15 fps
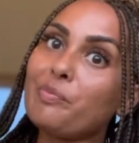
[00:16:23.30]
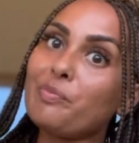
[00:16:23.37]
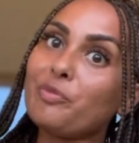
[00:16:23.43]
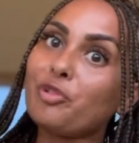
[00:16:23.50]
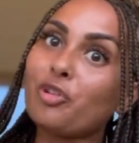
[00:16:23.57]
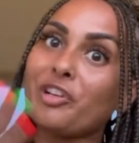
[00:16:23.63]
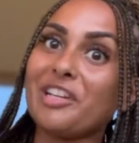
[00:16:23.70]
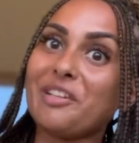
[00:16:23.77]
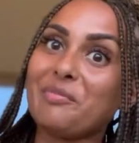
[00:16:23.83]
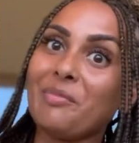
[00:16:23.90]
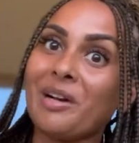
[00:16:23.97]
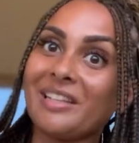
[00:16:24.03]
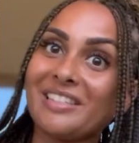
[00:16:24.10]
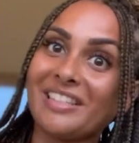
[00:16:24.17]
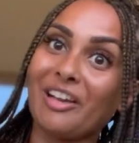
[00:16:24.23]
treating
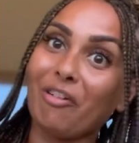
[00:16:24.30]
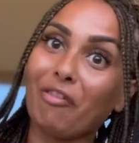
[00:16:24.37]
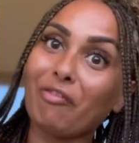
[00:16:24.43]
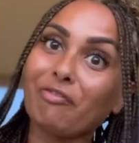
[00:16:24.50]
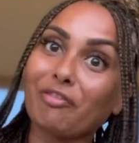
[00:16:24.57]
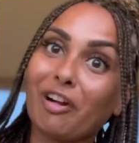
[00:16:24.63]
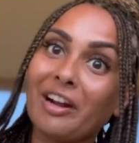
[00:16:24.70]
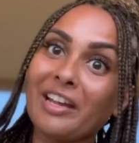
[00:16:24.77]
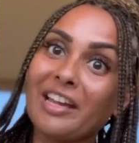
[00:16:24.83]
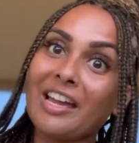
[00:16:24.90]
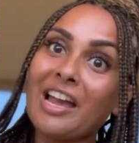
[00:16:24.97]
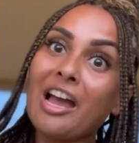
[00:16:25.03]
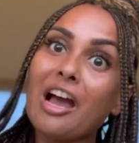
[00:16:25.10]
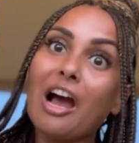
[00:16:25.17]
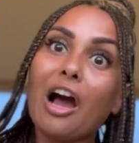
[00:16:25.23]
myself, right?
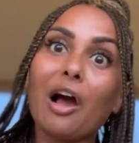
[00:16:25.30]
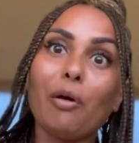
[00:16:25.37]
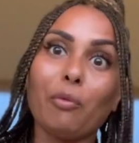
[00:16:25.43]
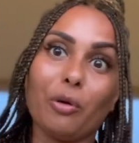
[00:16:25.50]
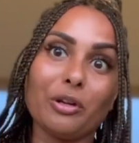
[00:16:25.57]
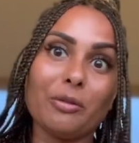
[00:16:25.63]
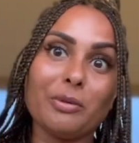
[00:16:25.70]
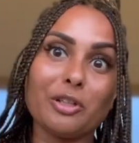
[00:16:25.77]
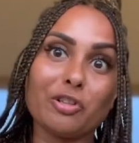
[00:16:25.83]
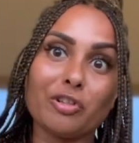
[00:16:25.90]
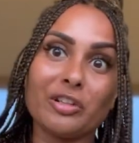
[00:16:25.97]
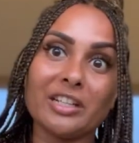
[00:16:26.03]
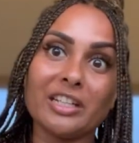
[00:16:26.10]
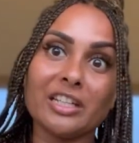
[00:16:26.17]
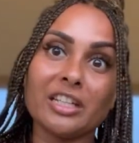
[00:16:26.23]
I want to be
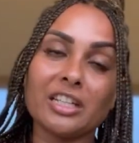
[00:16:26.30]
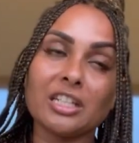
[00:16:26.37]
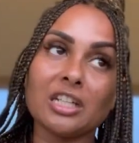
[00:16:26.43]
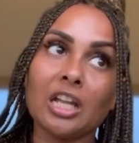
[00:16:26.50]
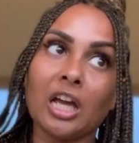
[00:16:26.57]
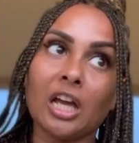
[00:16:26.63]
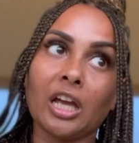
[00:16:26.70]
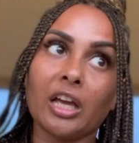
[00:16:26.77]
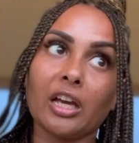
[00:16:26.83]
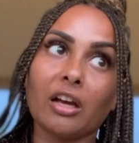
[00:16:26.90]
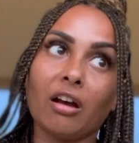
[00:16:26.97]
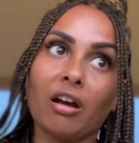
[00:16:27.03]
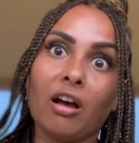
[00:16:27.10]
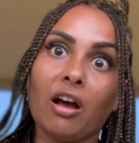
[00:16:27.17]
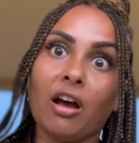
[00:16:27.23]
treated like
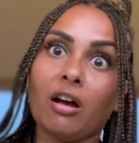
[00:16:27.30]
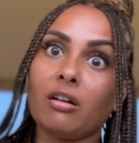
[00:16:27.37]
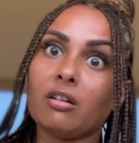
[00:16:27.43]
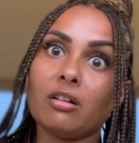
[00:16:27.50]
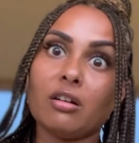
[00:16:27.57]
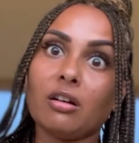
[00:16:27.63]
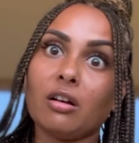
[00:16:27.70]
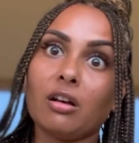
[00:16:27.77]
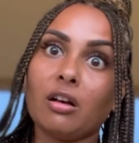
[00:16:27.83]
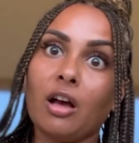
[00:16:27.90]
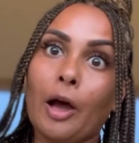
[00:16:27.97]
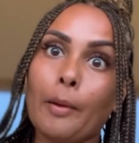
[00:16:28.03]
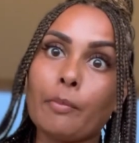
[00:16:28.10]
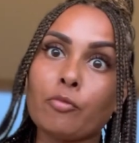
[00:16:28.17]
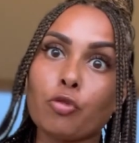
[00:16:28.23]

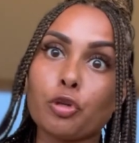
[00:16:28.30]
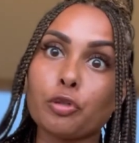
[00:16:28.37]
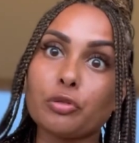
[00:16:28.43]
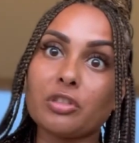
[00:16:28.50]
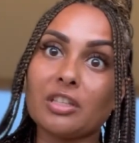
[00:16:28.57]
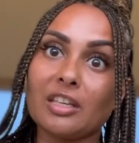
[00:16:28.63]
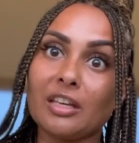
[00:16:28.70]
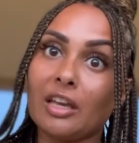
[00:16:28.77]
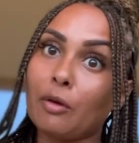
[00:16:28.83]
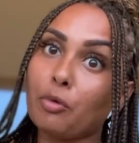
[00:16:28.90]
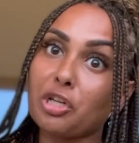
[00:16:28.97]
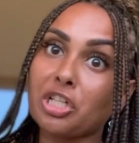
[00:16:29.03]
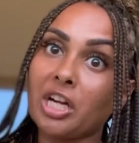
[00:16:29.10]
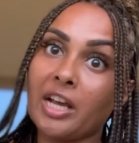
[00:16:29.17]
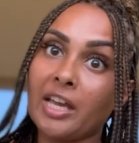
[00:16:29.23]
I'm royalty,
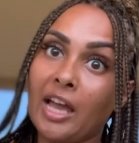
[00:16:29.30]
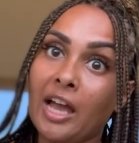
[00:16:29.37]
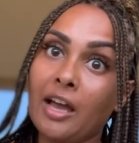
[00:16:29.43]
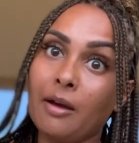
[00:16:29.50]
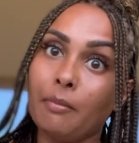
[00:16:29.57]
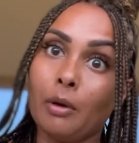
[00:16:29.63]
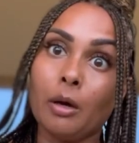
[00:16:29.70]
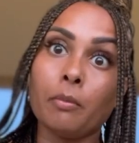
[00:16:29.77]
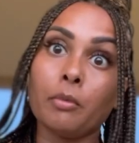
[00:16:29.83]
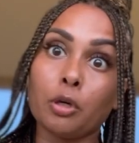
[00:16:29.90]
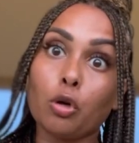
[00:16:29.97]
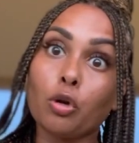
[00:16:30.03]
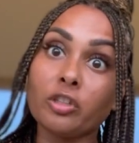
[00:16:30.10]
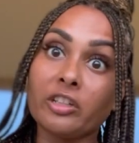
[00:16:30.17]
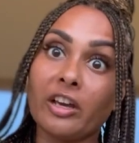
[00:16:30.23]
which I am. I'm a
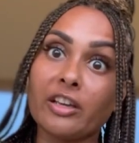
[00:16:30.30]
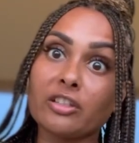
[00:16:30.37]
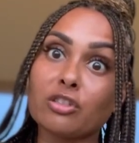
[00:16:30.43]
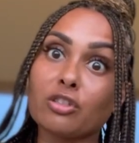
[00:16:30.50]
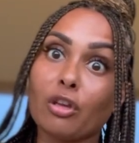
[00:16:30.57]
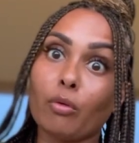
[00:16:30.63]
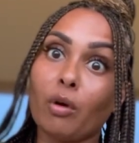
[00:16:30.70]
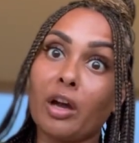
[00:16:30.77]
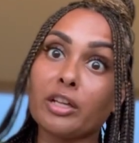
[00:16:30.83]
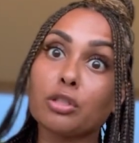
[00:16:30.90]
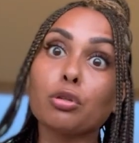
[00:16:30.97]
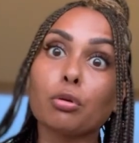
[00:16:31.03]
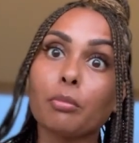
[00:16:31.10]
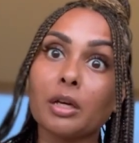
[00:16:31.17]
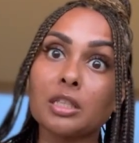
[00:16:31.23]
goddess. So I
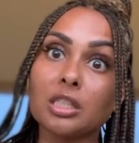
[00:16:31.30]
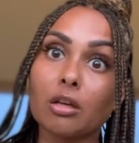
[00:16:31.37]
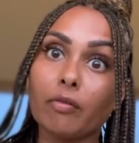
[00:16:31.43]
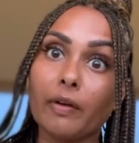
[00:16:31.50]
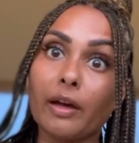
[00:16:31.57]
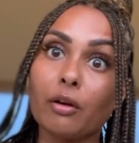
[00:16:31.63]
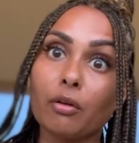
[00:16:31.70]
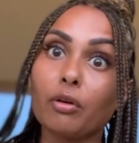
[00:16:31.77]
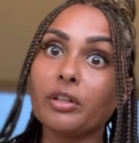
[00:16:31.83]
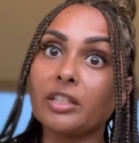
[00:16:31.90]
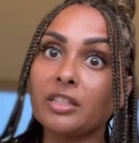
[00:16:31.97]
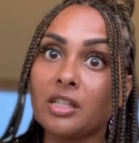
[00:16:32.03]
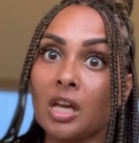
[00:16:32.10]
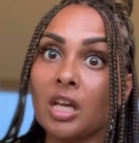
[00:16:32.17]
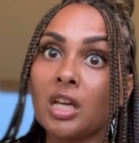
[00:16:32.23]
took myself out on a
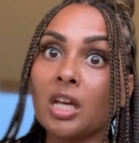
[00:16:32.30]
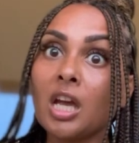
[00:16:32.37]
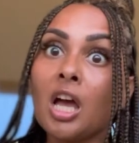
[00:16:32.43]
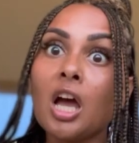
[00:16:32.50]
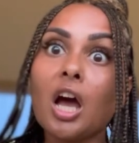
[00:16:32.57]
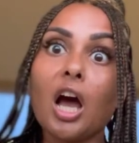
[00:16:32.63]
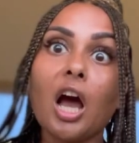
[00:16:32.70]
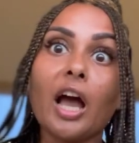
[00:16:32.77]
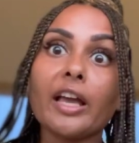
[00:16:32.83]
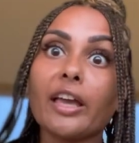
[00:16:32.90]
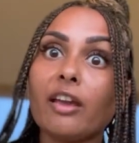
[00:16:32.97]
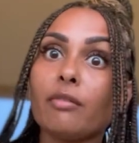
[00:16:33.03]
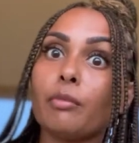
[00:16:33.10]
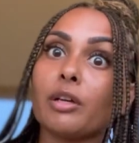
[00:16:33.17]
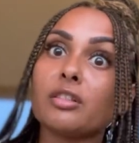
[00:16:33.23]
date. I
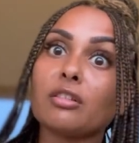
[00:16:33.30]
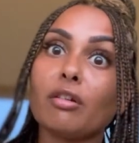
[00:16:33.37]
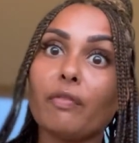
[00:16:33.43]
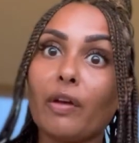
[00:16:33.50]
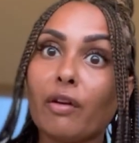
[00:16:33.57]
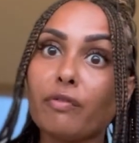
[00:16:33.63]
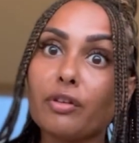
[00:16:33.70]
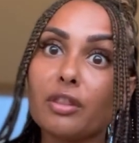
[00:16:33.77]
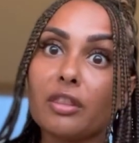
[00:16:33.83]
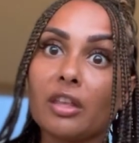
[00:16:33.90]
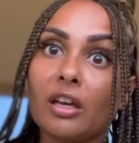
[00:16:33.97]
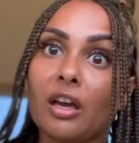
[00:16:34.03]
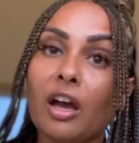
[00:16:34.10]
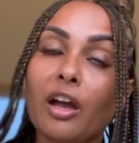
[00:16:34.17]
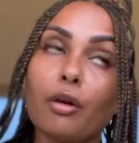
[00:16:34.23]
gave myself
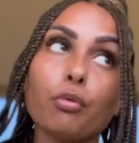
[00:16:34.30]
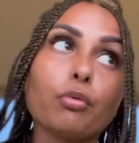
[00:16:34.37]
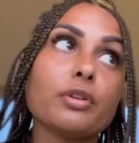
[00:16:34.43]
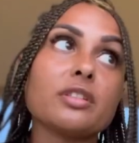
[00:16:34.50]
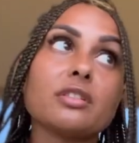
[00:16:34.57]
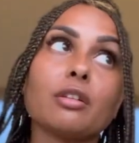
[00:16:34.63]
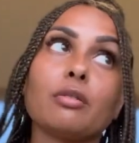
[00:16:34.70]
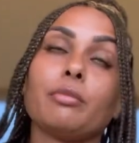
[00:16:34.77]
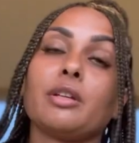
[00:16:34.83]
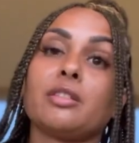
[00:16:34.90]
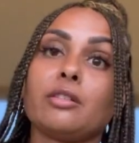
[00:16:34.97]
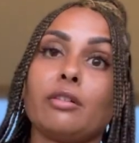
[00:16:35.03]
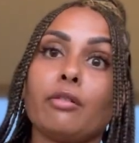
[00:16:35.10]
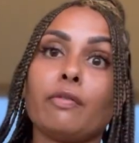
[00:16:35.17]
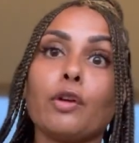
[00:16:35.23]
everything. I always tell
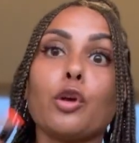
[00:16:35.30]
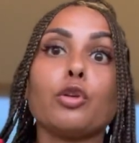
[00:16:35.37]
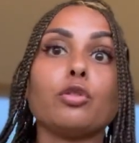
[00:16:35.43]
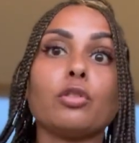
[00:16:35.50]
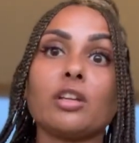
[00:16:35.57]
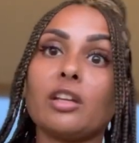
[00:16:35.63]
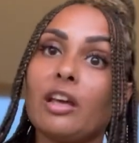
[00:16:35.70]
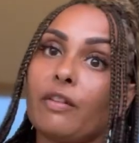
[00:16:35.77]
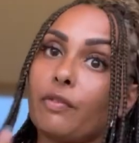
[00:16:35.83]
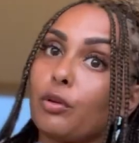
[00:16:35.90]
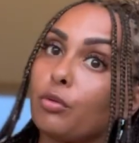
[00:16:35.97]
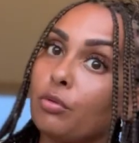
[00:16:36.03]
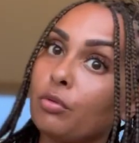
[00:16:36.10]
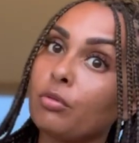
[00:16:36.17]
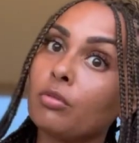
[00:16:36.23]
myself, you can have it
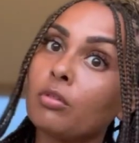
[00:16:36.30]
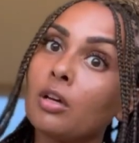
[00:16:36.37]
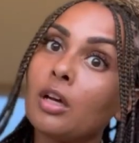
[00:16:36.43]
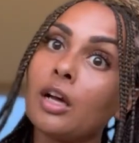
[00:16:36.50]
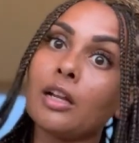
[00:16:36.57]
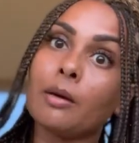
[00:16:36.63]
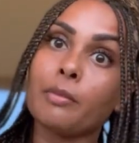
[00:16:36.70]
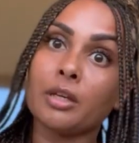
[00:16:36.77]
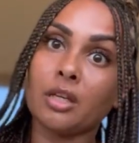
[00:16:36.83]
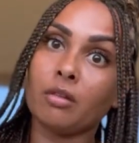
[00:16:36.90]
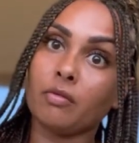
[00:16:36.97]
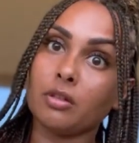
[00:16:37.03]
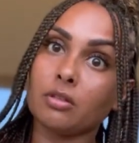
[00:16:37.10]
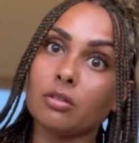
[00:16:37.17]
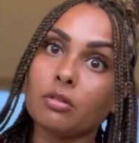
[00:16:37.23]
all, and I'm gonna give
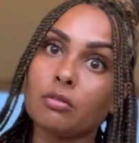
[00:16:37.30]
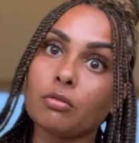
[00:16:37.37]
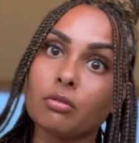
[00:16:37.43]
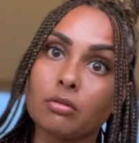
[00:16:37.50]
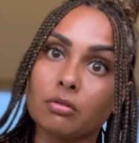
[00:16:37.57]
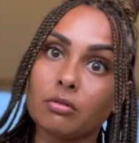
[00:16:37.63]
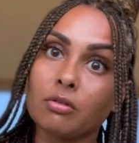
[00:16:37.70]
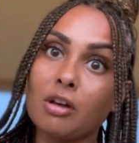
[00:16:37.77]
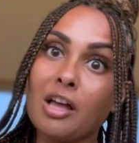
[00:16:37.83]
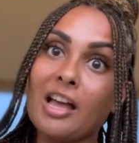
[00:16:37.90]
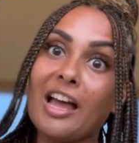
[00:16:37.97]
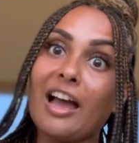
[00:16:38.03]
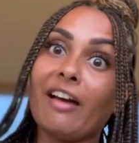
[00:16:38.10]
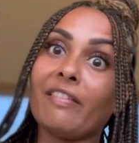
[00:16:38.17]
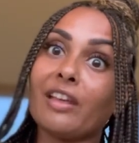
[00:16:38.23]
it to you
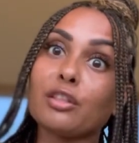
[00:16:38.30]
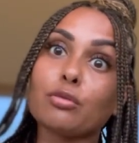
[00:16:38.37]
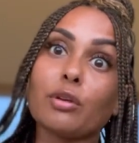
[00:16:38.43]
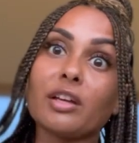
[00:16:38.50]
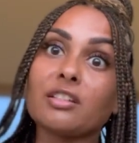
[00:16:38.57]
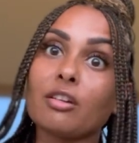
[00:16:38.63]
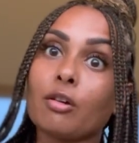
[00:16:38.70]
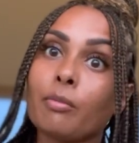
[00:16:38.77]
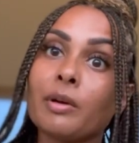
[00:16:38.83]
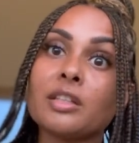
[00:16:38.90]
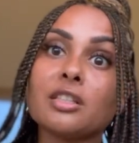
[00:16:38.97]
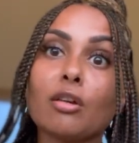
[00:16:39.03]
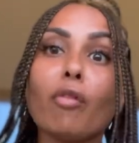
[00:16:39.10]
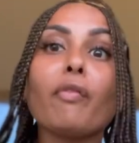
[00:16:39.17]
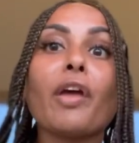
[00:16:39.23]
all. And that's what I tell
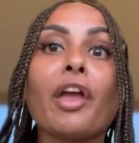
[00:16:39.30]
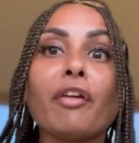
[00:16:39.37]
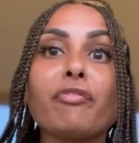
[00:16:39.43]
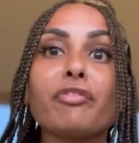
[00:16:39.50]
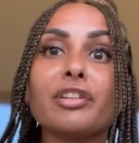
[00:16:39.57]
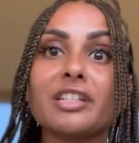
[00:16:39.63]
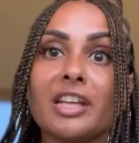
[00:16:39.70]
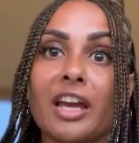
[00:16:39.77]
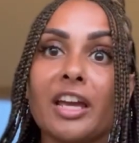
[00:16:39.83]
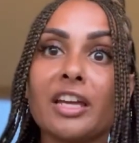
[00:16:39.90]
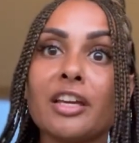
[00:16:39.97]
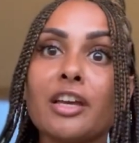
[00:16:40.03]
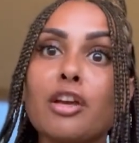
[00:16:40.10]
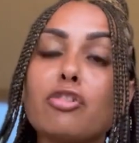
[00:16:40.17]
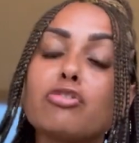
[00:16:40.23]
myself every day.
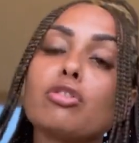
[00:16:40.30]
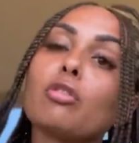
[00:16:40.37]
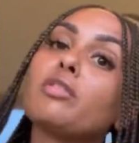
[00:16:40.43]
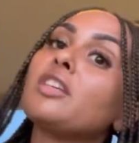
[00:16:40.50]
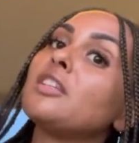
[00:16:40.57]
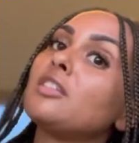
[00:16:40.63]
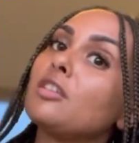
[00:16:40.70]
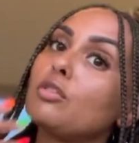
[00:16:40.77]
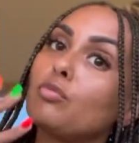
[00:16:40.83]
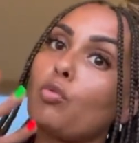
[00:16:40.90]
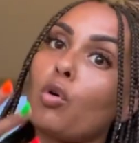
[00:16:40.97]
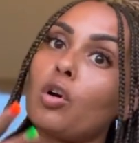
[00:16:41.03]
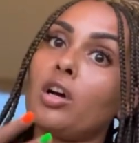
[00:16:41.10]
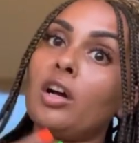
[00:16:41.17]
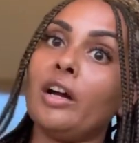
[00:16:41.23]
So this is
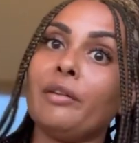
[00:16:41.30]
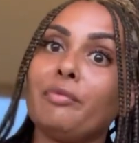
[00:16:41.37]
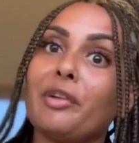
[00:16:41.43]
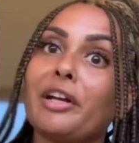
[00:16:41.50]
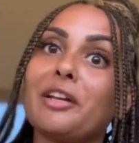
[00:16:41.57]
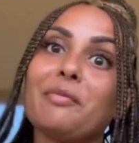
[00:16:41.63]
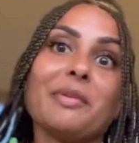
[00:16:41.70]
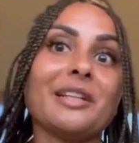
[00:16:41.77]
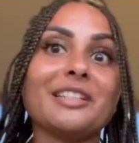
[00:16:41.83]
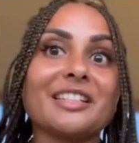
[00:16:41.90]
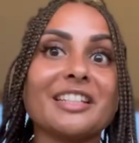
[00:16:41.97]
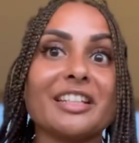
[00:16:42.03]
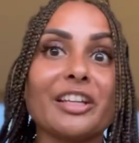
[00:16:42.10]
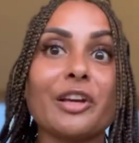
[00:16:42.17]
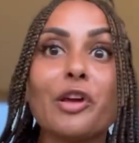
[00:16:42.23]
what I'm
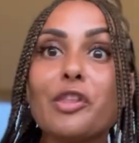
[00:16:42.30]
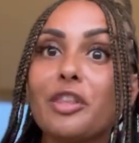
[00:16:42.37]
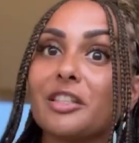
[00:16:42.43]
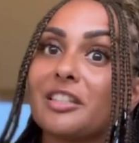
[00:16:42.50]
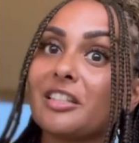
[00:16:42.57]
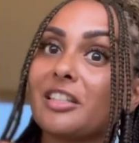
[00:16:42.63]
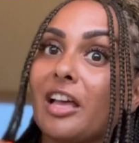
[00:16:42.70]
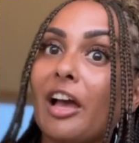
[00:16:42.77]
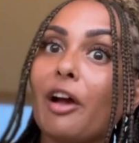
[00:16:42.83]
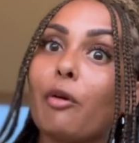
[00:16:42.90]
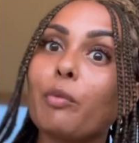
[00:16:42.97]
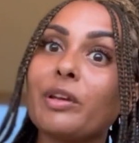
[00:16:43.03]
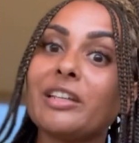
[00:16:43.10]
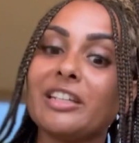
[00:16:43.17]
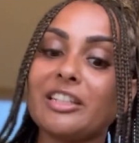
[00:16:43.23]
recommending. This is how
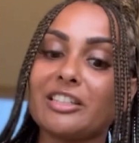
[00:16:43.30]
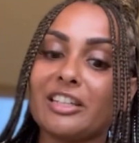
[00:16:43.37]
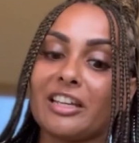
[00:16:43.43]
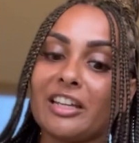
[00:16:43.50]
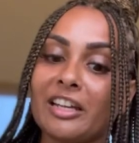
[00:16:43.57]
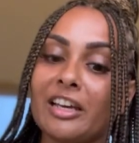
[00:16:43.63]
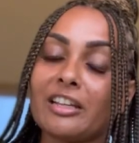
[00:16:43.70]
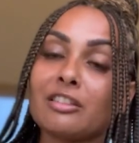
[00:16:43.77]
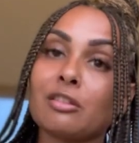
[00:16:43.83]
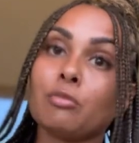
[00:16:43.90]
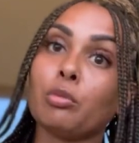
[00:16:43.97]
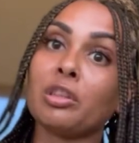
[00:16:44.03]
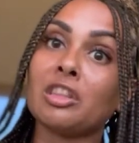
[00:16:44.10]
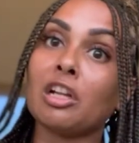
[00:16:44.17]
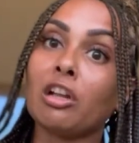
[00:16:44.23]
we need to connect
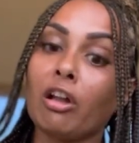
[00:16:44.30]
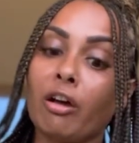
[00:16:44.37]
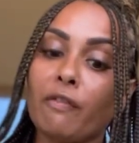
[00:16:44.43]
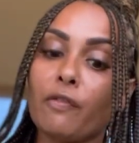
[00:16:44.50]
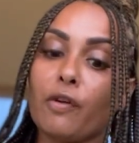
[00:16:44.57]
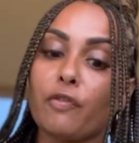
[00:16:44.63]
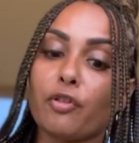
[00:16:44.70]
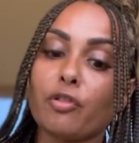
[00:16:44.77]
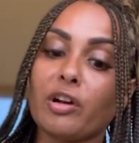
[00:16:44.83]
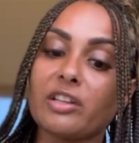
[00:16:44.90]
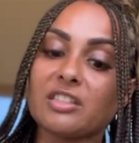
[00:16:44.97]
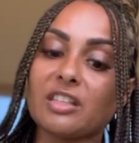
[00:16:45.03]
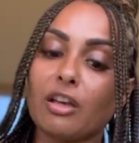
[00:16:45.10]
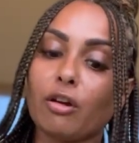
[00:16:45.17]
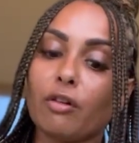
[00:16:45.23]
with the love for
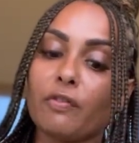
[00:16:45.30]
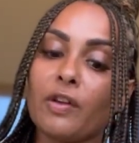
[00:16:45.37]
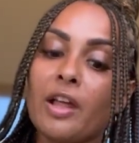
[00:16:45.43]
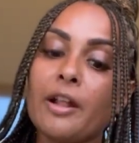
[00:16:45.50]
ourselves.